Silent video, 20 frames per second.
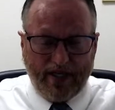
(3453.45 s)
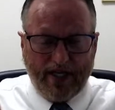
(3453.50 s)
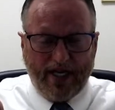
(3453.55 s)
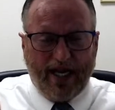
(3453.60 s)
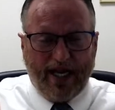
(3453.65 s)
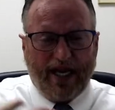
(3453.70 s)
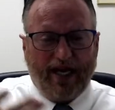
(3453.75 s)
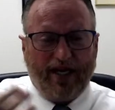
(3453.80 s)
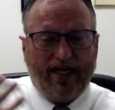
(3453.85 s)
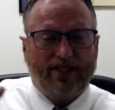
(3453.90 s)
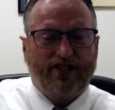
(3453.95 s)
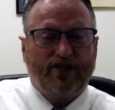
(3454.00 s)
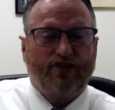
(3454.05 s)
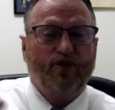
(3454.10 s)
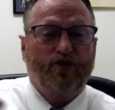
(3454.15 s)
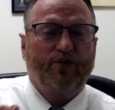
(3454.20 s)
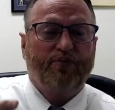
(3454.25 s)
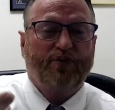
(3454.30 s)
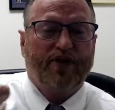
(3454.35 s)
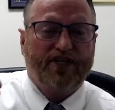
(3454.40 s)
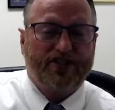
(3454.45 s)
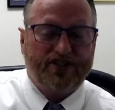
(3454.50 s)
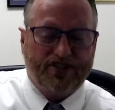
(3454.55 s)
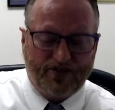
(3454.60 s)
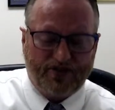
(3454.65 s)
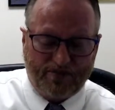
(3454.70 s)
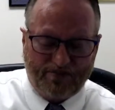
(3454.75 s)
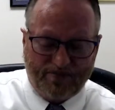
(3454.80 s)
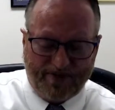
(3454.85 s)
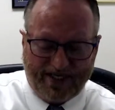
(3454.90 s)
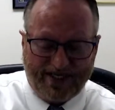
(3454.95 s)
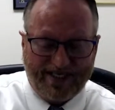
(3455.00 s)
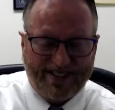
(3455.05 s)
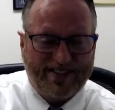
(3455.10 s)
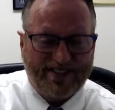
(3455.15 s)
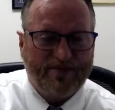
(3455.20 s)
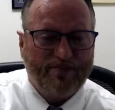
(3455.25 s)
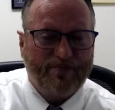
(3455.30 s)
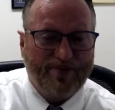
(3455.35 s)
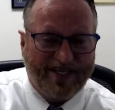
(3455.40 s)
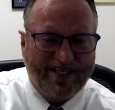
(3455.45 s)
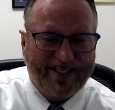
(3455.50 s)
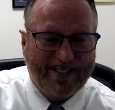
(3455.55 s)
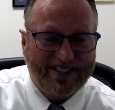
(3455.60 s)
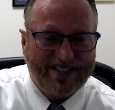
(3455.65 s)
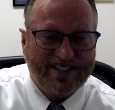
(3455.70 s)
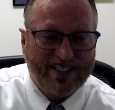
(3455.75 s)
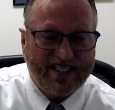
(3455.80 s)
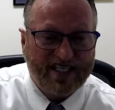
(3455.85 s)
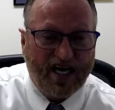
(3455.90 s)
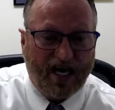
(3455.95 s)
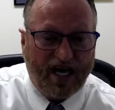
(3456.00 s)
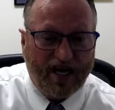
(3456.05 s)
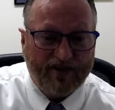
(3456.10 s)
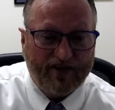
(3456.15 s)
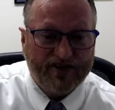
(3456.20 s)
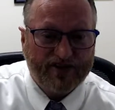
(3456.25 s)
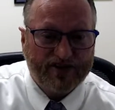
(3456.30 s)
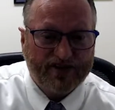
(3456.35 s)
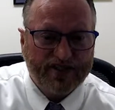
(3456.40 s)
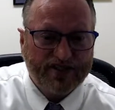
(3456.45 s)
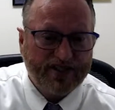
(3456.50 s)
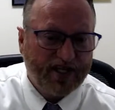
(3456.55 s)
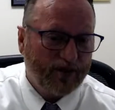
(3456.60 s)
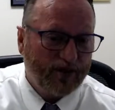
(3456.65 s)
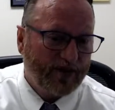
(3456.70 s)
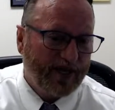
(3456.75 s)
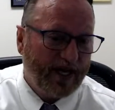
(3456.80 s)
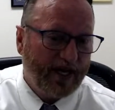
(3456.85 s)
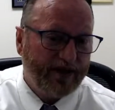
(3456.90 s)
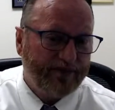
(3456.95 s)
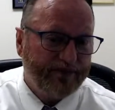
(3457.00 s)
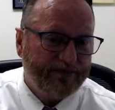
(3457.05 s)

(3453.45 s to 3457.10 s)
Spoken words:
and let the corporation do millions and billions of dollars. Is that okay?